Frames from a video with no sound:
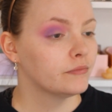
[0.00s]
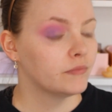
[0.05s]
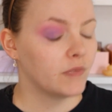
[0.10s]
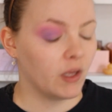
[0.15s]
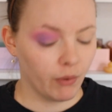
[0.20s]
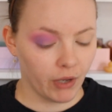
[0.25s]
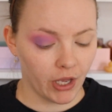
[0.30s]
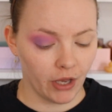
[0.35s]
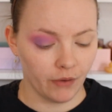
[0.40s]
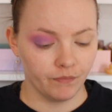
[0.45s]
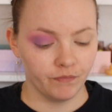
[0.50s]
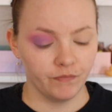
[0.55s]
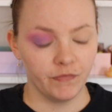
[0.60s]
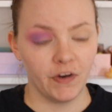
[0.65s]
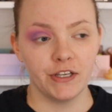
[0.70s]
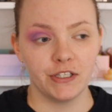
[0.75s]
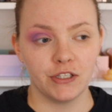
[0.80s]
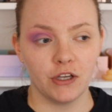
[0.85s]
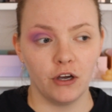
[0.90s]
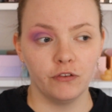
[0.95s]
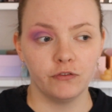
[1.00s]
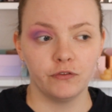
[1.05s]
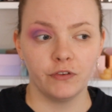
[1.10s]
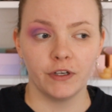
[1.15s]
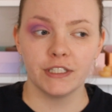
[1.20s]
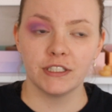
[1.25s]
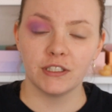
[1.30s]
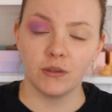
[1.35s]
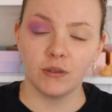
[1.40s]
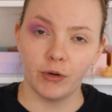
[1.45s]
There we go. Very soft,
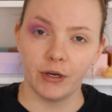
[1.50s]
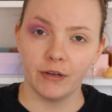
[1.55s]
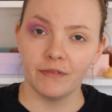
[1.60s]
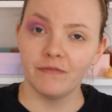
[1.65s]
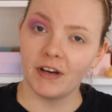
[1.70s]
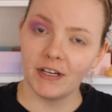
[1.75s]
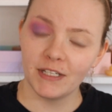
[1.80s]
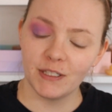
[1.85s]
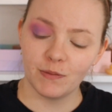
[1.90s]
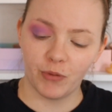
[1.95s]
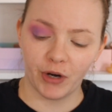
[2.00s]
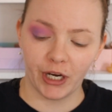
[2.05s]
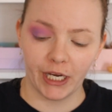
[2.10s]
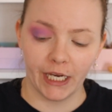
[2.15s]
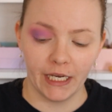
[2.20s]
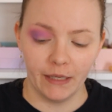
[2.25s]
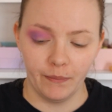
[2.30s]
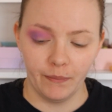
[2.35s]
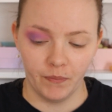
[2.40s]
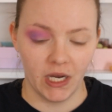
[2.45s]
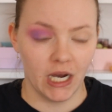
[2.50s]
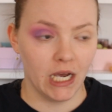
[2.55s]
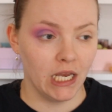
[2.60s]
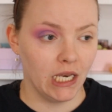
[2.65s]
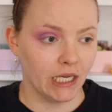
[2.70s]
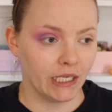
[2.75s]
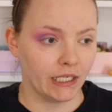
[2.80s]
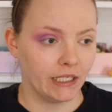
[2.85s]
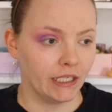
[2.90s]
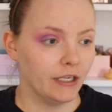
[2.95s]
very summery, very springy. I
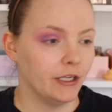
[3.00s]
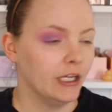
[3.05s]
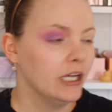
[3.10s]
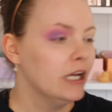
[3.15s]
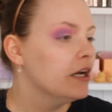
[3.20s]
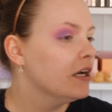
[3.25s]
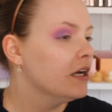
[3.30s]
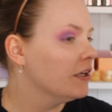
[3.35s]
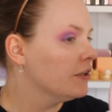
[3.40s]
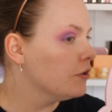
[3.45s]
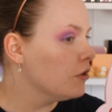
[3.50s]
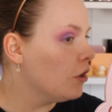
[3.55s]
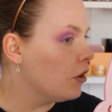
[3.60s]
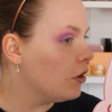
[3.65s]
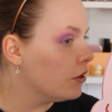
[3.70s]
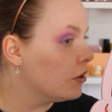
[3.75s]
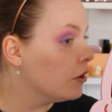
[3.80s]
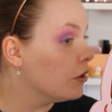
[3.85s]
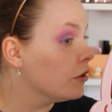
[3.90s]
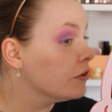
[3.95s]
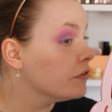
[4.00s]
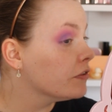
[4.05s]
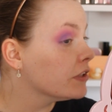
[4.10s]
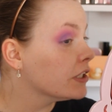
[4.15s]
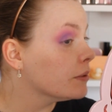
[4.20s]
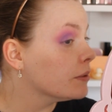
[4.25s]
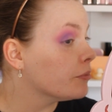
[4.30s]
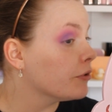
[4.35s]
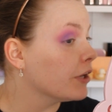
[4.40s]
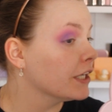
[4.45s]
like it. Not overly
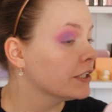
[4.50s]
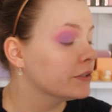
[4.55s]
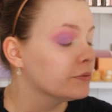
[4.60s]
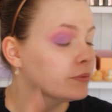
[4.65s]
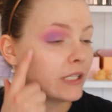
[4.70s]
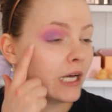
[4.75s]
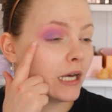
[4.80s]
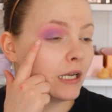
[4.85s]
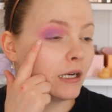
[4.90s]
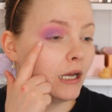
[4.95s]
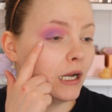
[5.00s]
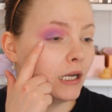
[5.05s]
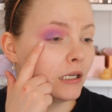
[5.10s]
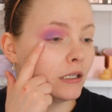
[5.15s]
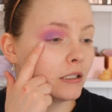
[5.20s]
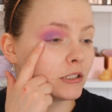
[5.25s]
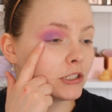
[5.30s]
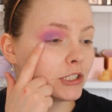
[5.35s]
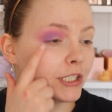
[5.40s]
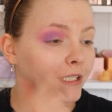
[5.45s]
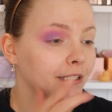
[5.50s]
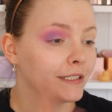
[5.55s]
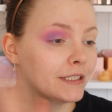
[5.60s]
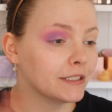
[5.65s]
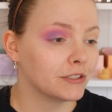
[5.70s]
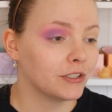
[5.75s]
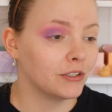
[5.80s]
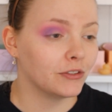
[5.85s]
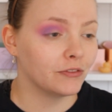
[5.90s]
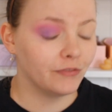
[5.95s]
impressed with that lilac shade that's
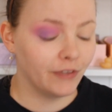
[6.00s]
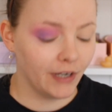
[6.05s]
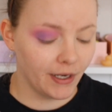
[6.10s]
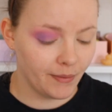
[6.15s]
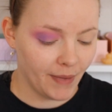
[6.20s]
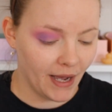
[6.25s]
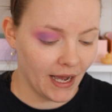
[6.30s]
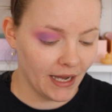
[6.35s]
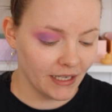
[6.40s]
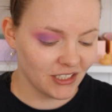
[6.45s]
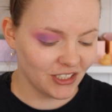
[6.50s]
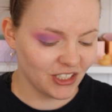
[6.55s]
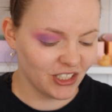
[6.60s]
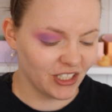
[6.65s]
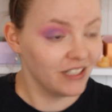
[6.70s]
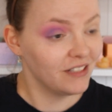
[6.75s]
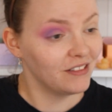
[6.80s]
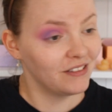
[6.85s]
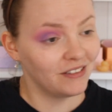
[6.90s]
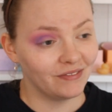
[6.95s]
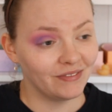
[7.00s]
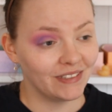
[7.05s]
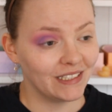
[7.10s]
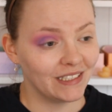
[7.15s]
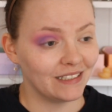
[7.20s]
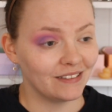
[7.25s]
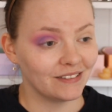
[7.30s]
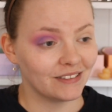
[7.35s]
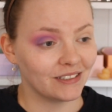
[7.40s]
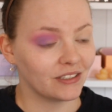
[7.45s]
gone very patchy on my
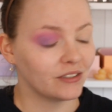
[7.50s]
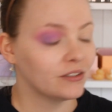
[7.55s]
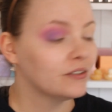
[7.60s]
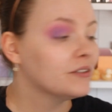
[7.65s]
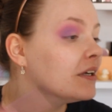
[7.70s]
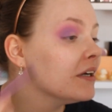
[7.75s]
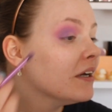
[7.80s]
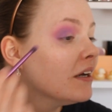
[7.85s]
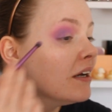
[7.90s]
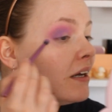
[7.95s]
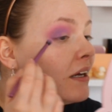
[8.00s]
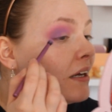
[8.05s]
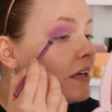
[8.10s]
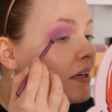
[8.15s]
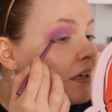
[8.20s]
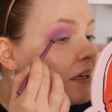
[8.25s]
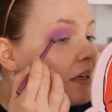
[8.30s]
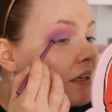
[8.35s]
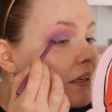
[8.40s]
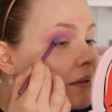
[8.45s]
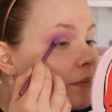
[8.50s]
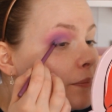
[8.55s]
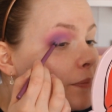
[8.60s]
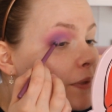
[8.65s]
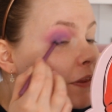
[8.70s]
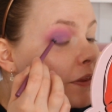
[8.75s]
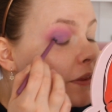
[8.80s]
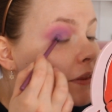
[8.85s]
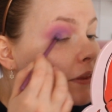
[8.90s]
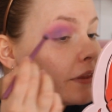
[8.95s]
outer corner,
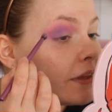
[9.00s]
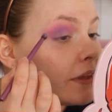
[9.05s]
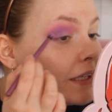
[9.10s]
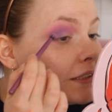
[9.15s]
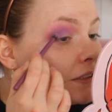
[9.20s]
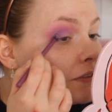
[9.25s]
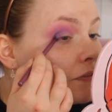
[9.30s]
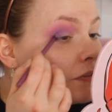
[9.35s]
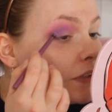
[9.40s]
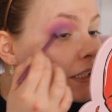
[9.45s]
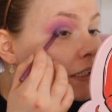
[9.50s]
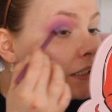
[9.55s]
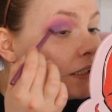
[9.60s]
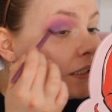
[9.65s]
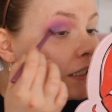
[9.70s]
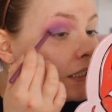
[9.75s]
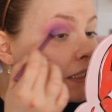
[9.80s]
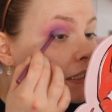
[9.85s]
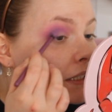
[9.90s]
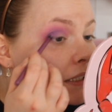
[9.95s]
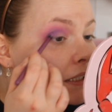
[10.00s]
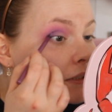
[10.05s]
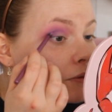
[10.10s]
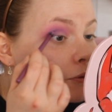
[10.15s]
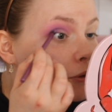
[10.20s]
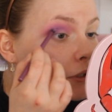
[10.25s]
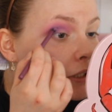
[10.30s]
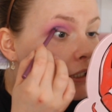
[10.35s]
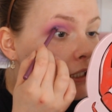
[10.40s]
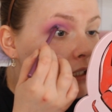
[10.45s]
but that's fine. It is
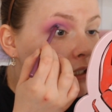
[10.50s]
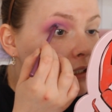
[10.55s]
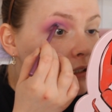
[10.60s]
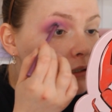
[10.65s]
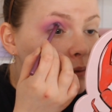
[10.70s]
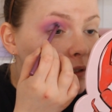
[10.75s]
what it is.